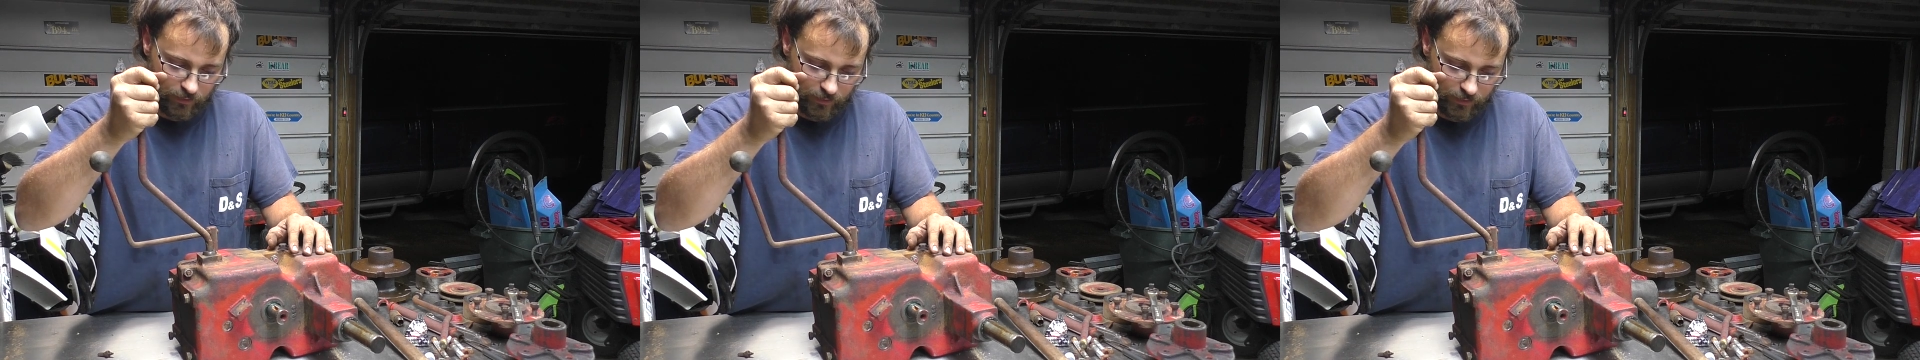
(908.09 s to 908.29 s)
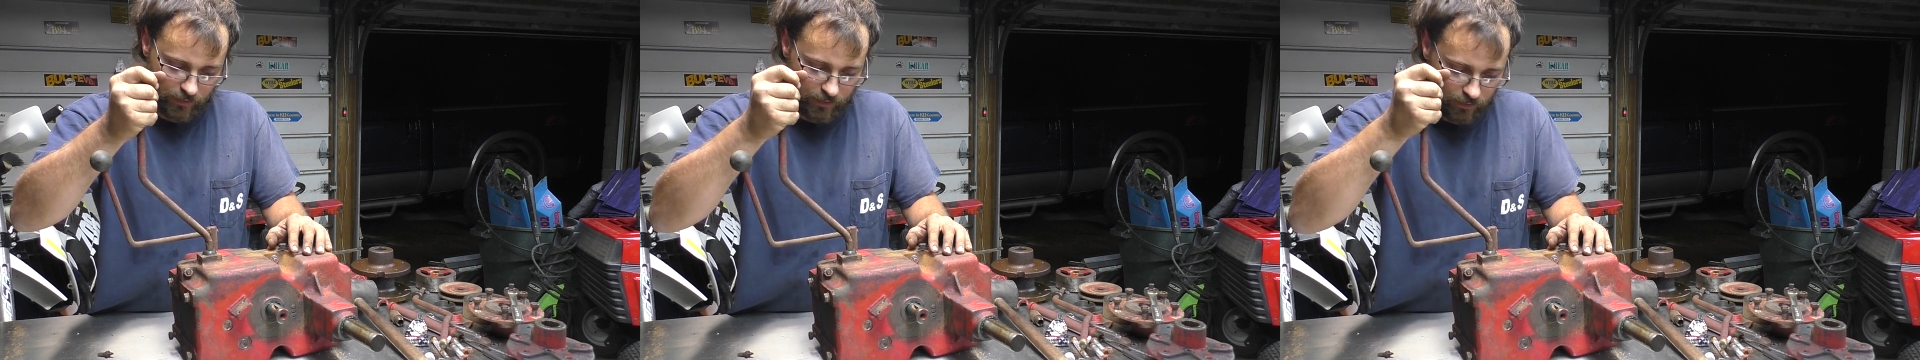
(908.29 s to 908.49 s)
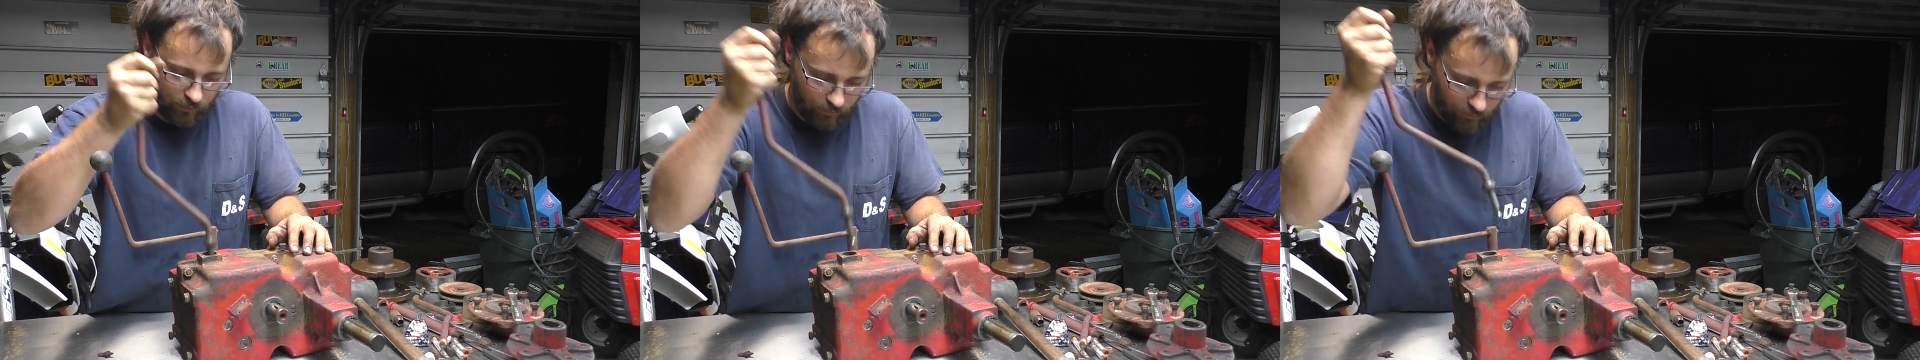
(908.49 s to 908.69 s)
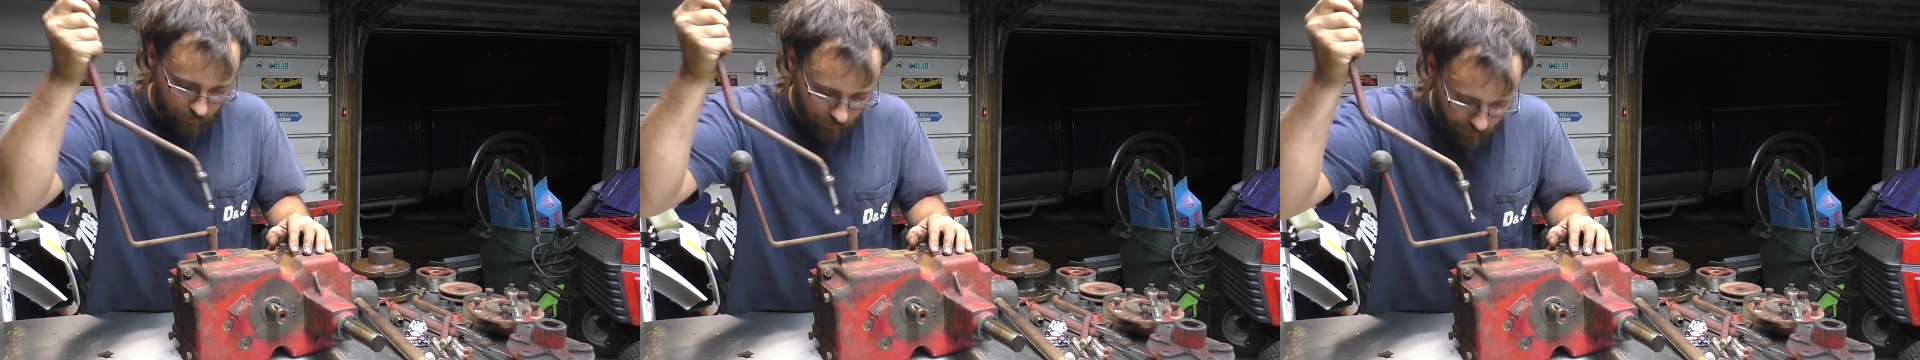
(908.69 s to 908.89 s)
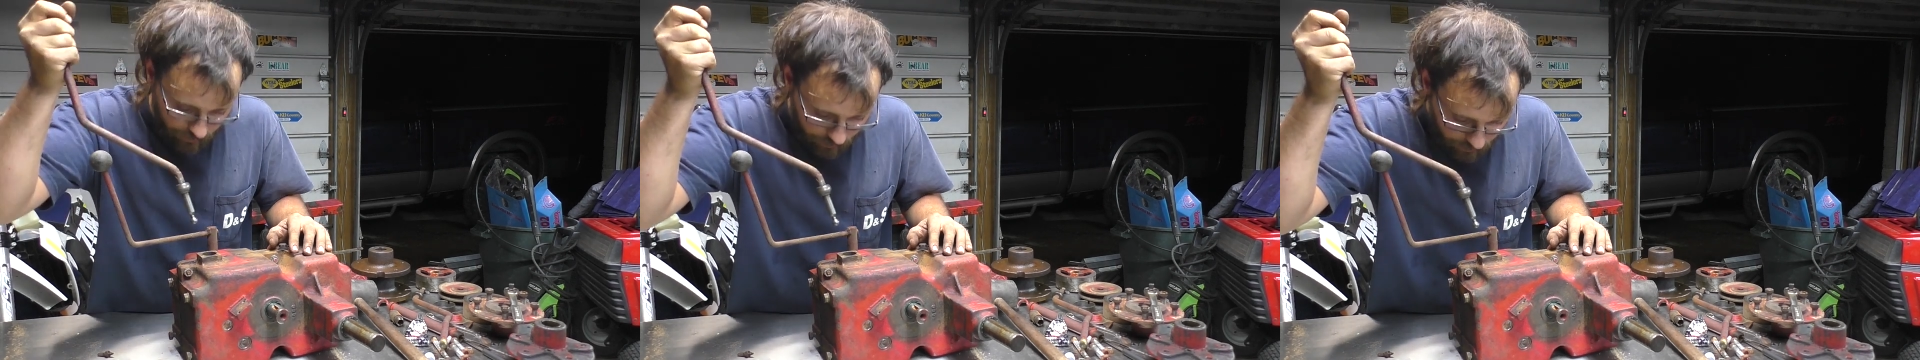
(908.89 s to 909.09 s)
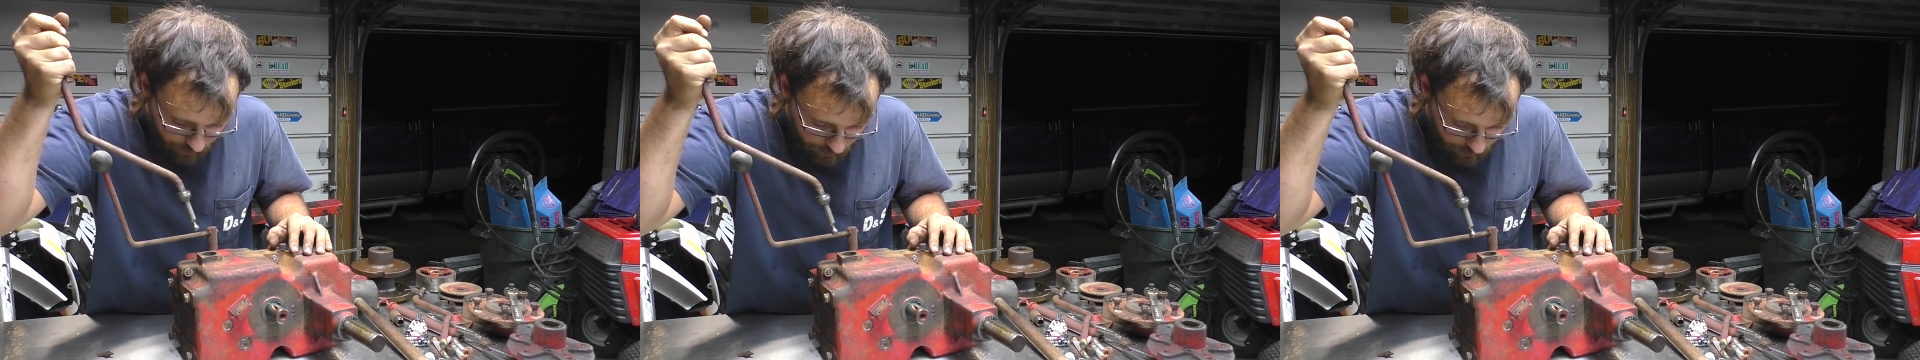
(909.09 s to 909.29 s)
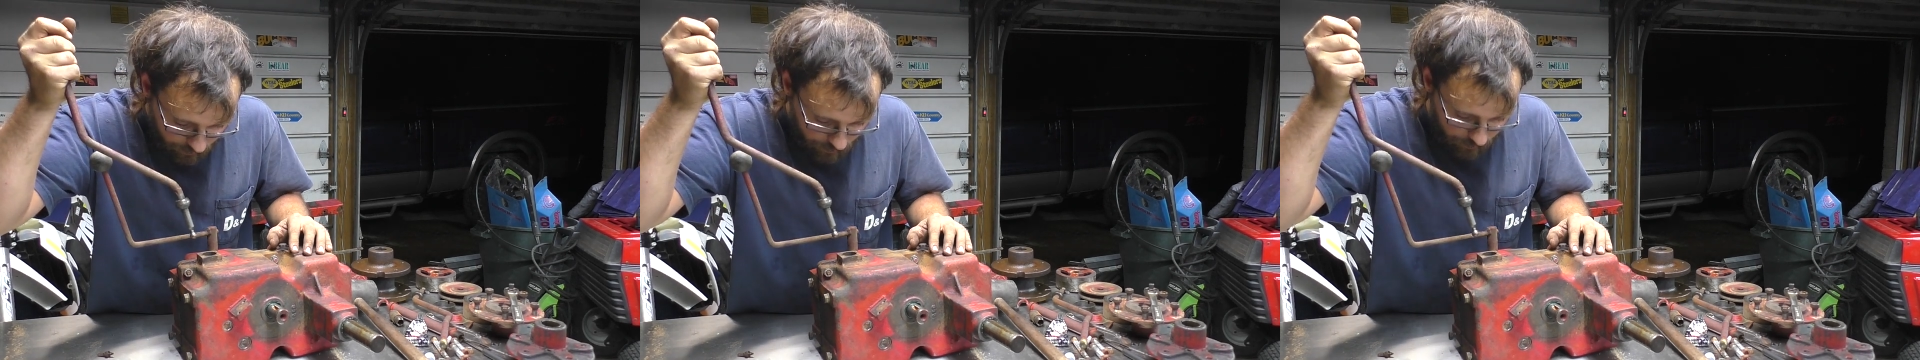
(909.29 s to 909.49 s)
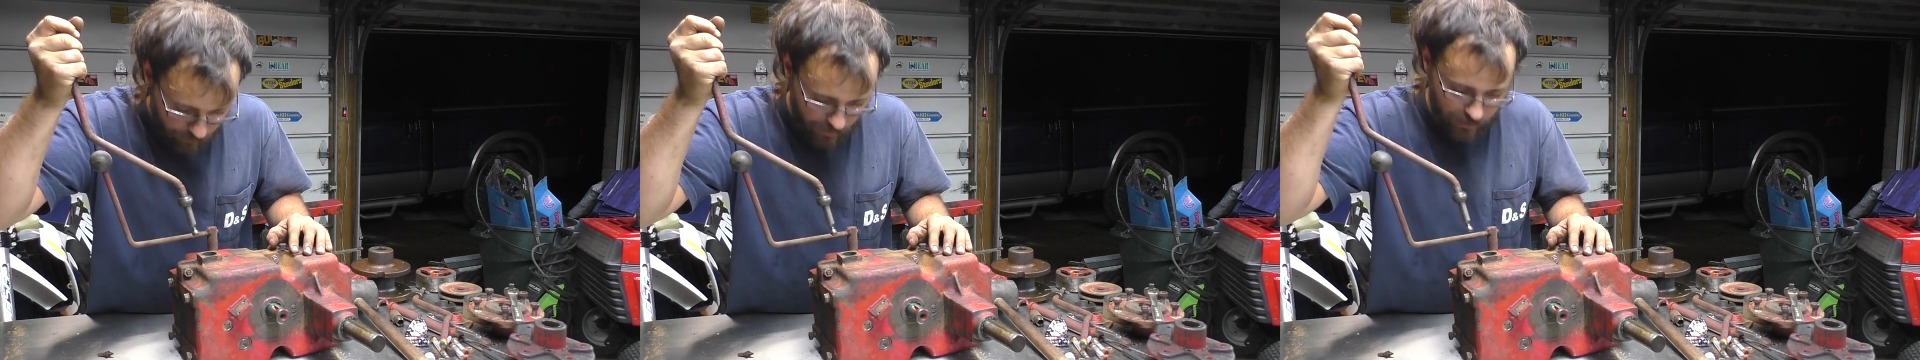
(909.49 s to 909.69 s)
in there,
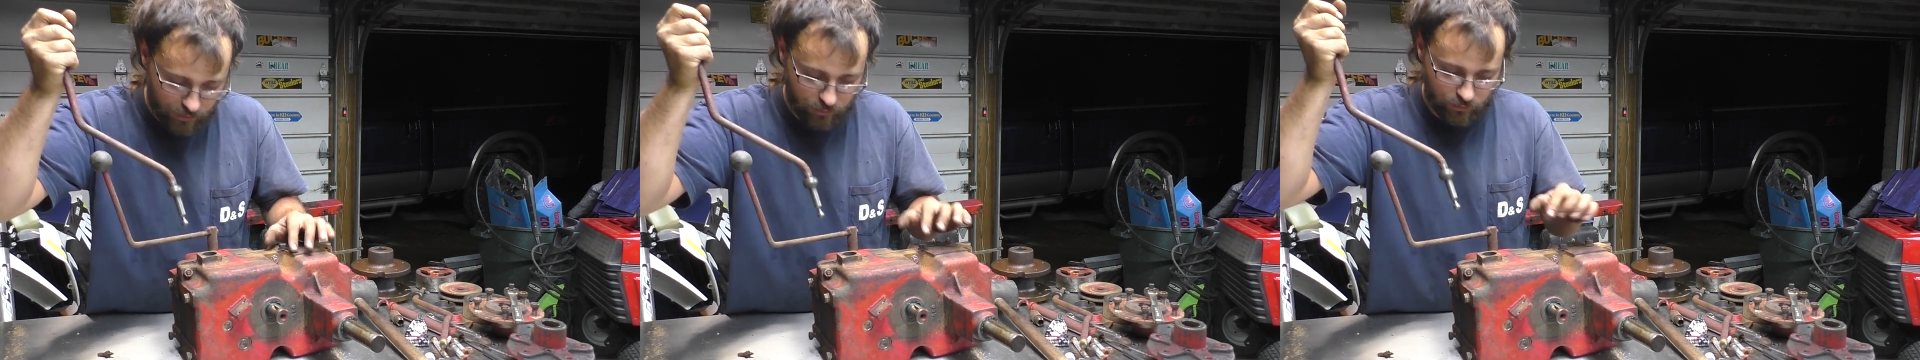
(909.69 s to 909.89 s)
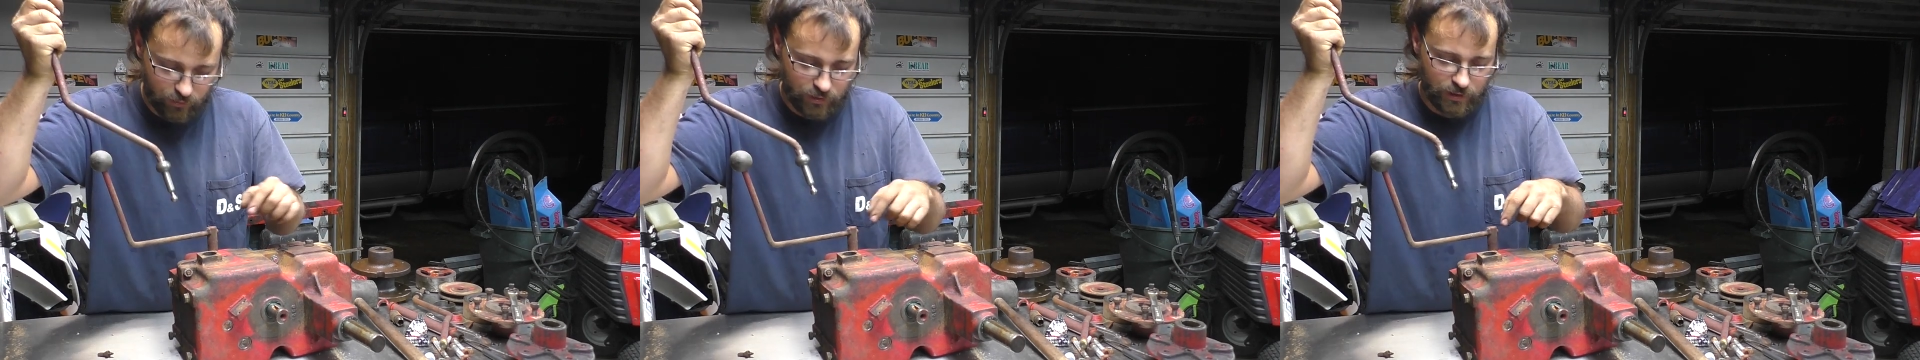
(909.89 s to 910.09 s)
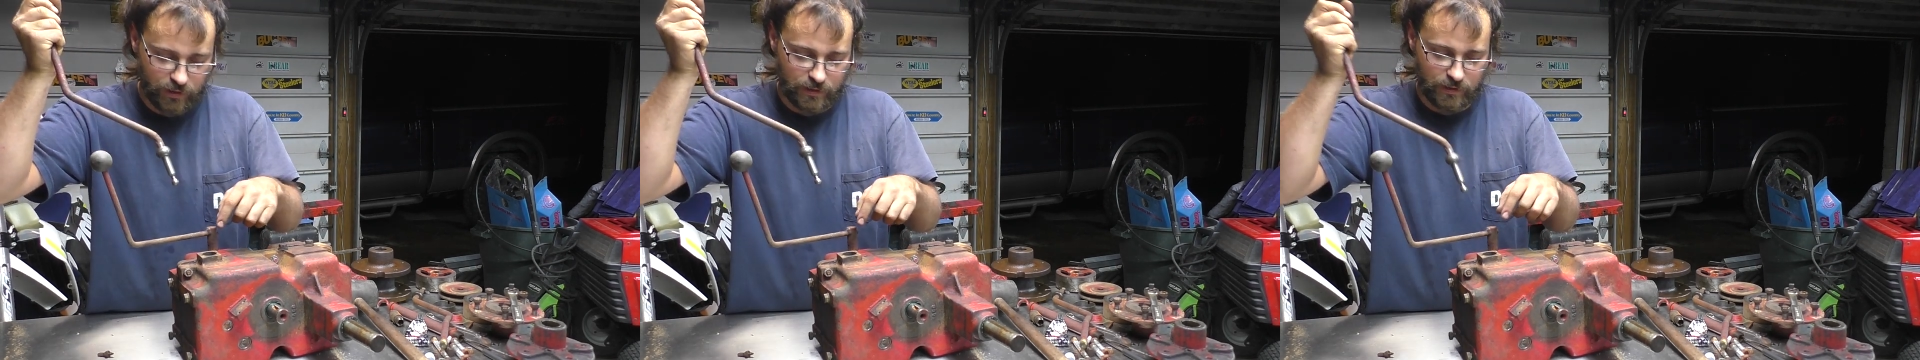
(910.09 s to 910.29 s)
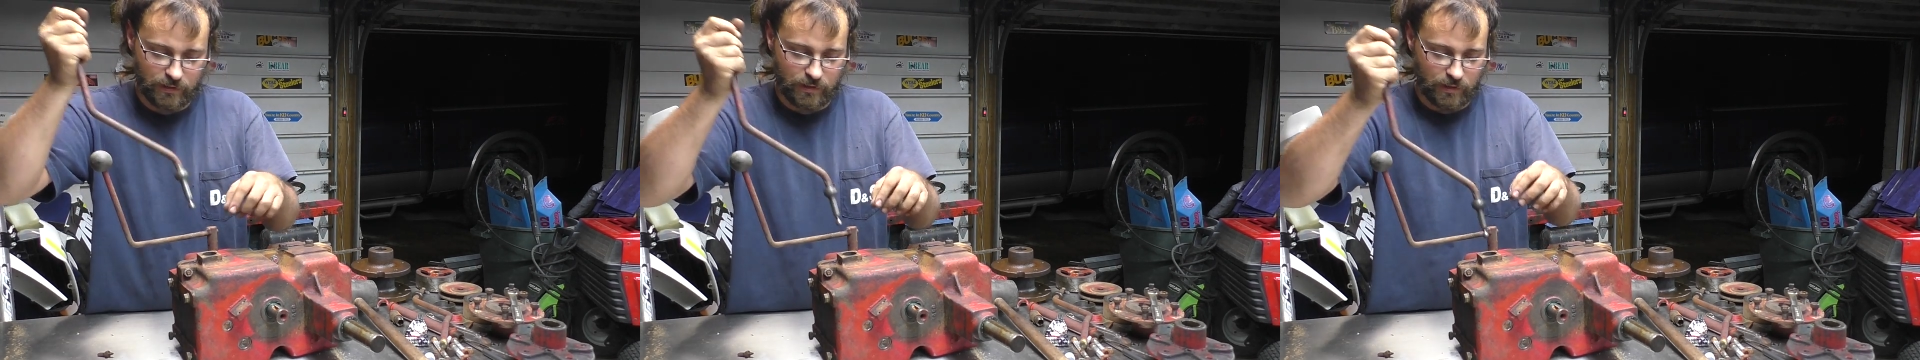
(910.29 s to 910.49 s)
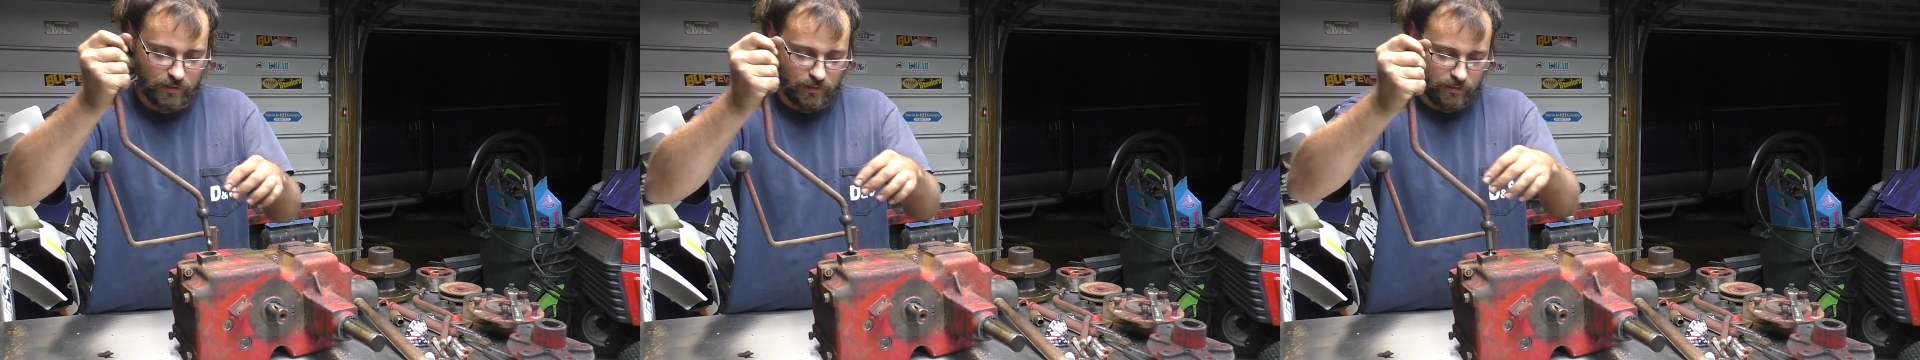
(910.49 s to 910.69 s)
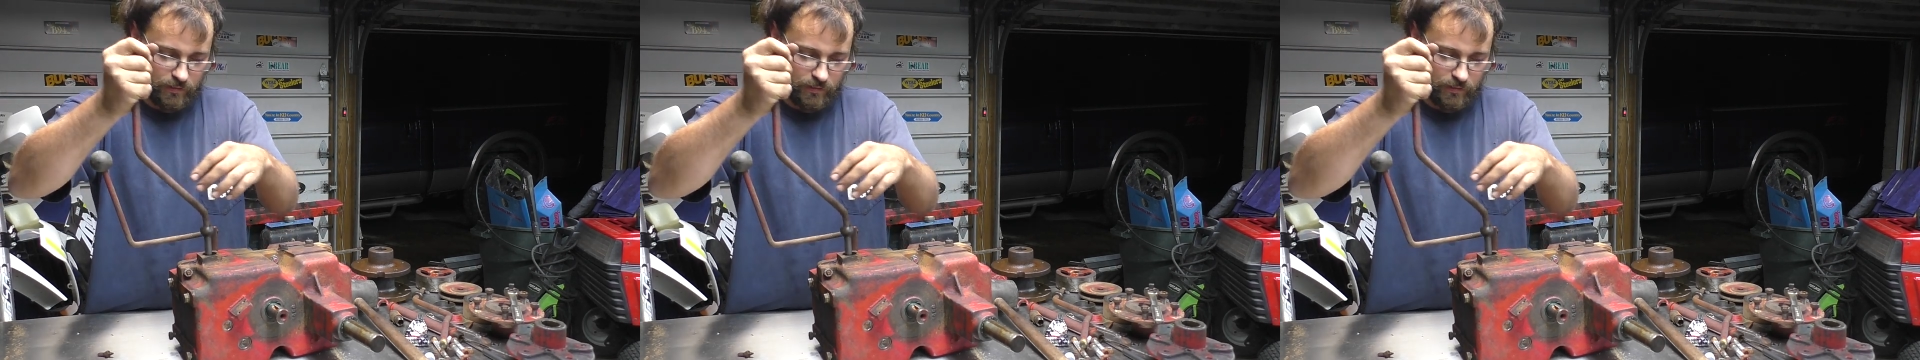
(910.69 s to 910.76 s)
make sure she's